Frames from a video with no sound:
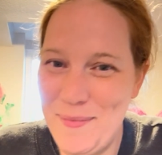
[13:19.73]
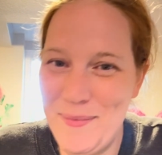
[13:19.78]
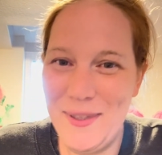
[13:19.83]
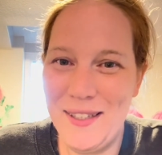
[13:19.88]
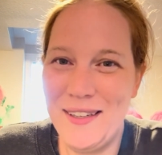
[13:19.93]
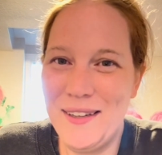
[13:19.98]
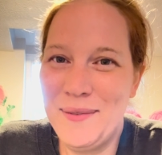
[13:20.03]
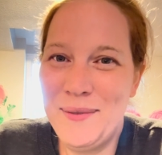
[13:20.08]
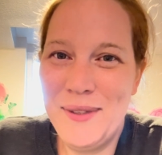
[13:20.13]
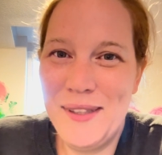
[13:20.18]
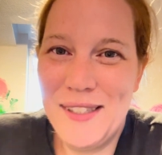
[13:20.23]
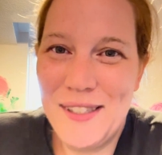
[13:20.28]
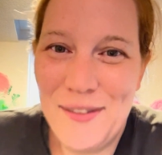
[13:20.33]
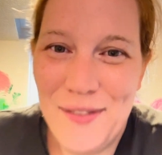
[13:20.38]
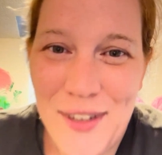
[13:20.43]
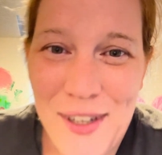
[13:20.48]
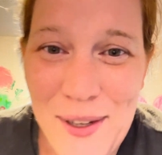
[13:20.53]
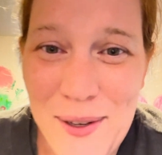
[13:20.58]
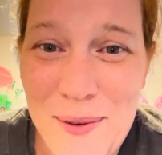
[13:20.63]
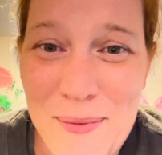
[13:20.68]
be done with this
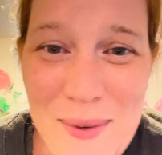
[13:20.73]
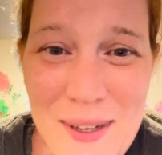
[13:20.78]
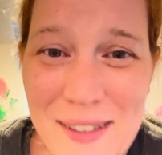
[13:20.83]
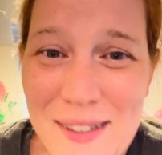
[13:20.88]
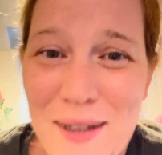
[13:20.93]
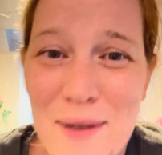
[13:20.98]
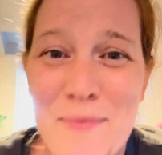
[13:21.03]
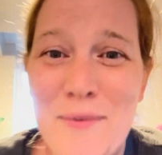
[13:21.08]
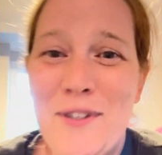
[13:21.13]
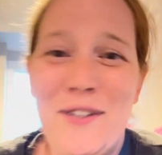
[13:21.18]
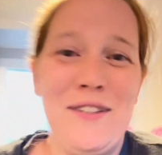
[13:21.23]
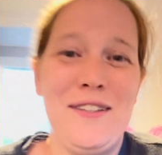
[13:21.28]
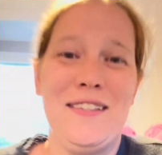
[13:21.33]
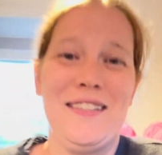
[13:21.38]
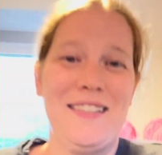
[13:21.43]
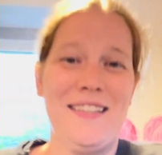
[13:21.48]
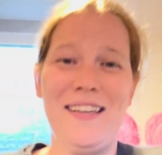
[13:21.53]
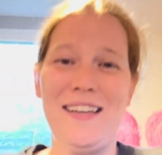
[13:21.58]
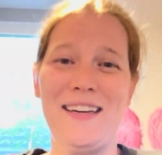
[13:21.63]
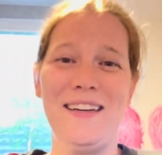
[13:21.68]
video because I'm just gonna
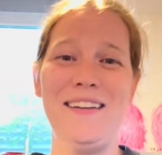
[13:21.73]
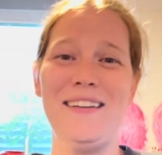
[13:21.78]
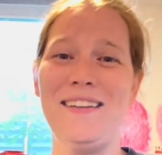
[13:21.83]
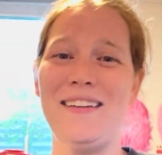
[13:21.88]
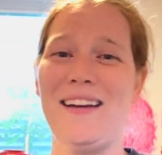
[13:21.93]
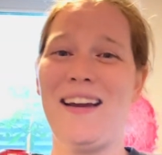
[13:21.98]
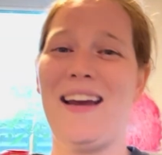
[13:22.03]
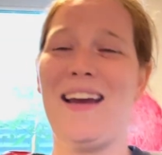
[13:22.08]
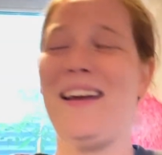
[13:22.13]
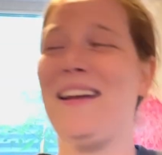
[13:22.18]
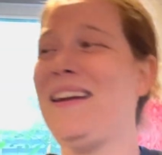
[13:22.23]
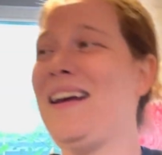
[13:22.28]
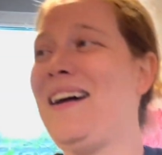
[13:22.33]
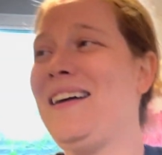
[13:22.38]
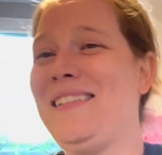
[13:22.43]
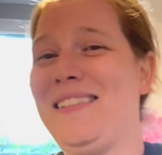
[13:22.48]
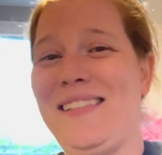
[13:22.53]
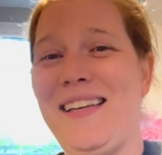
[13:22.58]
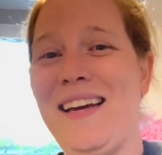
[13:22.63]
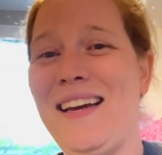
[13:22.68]
sit here and
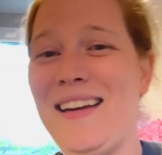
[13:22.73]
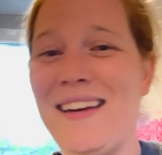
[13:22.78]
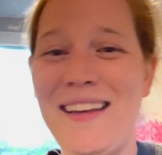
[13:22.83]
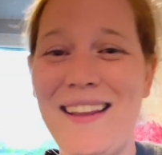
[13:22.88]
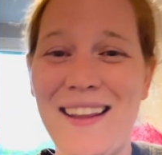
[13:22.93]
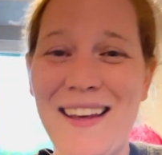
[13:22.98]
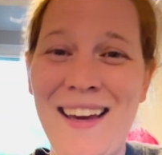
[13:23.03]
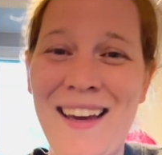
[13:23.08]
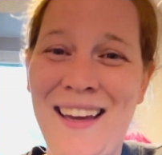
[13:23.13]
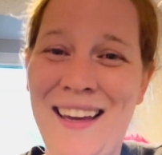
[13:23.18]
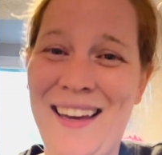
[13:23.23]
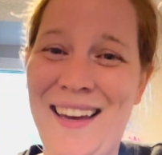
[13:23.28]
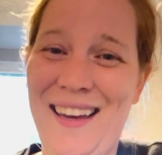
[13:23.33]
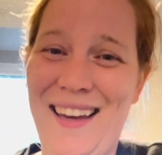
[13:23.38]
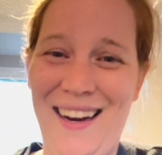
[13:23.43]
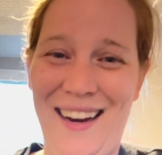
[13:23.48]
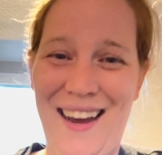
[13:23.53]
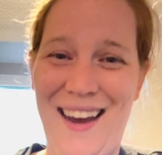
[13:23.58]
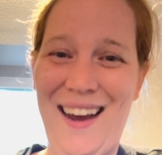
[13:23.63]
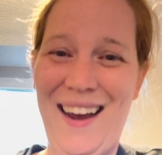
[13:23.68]
not say anything.
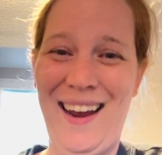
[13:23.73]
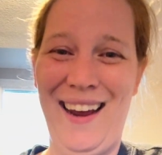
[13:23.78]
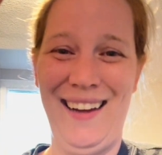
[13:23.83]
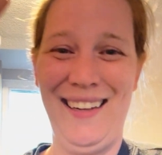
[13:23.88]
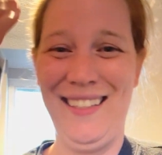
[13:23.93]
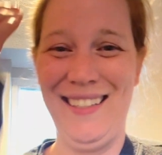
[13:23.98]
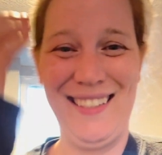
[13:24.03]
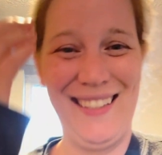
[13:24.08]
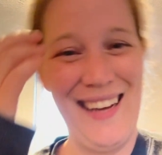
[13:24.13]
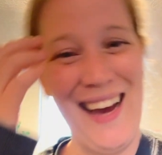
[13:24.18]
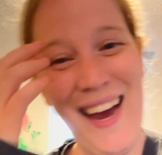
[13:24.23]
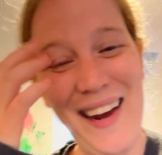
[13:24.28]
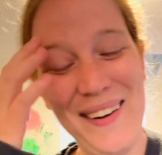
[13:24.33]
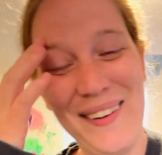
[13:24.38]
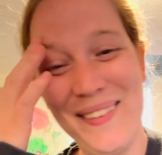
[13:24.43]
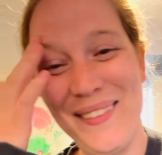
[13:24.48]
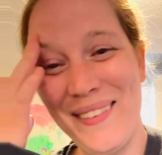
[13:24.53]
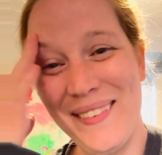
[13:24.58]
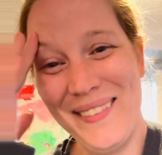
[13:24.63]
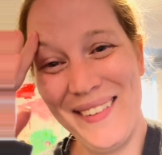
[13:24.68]
I
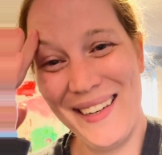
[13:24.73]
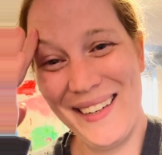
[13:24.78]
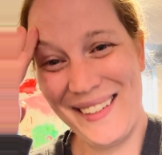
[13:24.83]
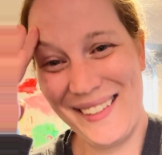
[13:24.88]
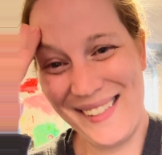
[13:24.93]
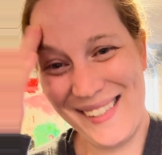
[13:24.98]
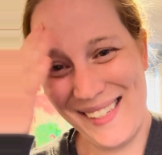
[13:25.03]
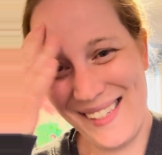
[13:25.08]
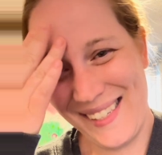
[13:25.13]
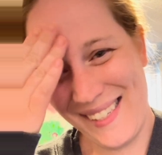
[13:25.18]
don't know what else to